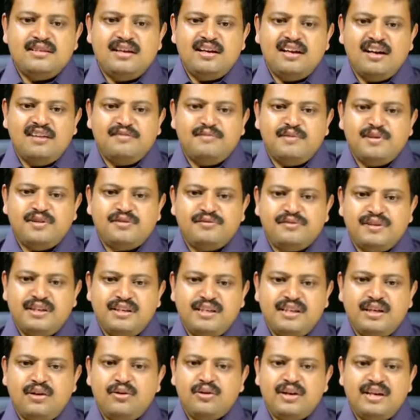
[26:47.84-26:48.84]
the government of
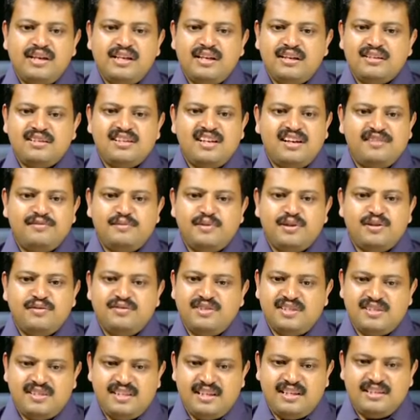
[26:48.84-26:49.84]
India or any other government of
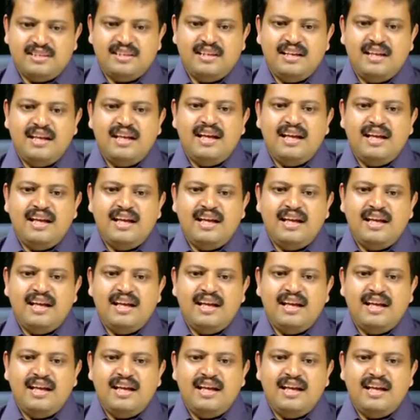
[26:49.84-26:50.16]
the state.